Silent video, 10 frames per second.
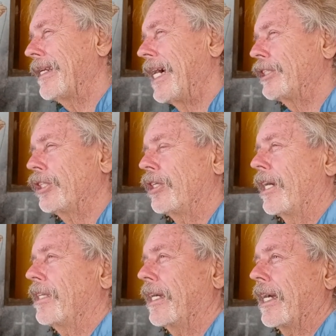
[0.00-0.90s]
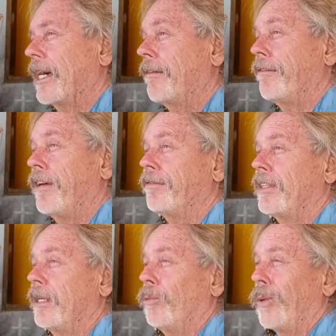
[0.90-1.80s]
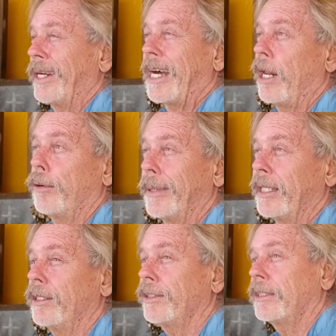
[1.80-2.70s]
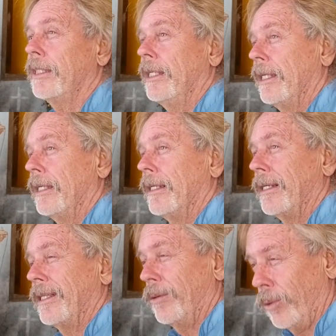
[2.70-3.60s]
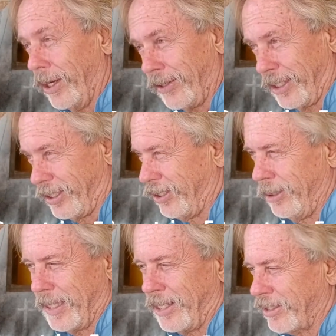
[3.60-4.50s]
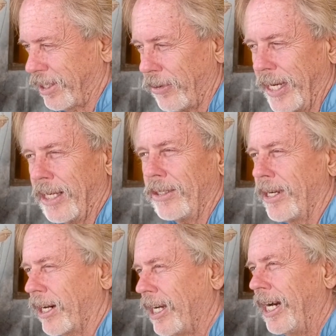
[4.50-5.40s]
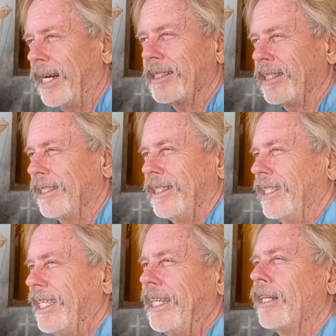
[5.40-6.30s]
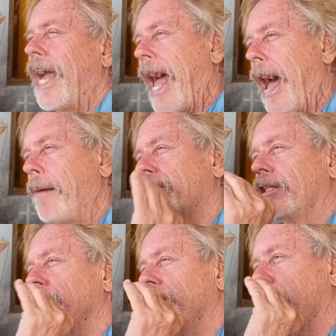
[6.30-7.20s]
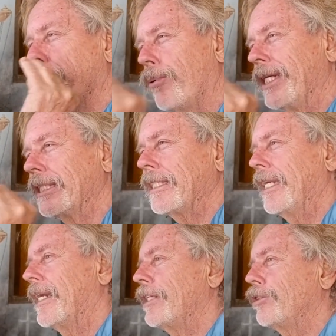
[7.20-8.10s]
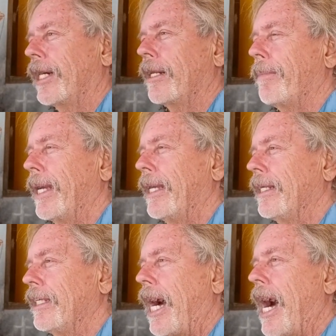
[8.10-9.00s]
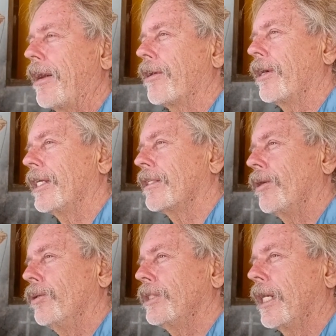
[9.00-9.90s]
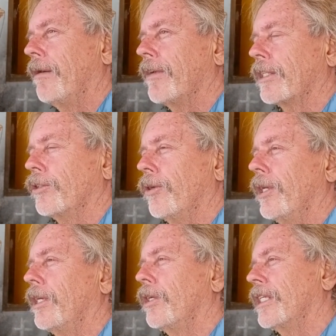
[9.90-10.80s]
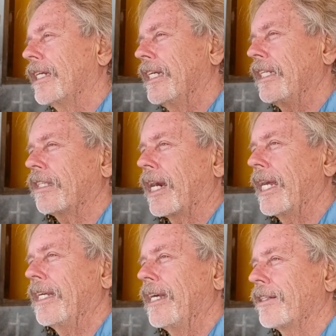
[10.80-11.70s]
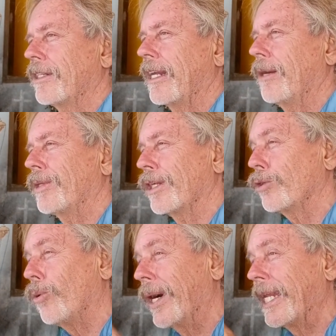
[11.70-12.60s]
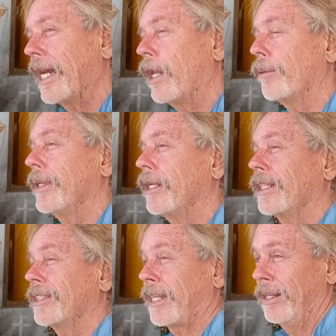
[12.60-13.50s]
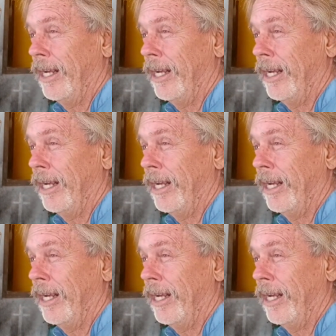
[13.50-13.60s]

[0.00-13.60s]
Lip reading: last year, I think I got 50 $1 bills. They're worthless too because they're crinkled, they're cut. You need absolutely pristine. I tried to pay Yachter at the Hotel Victoria or Titere yesterday with a $20 bill because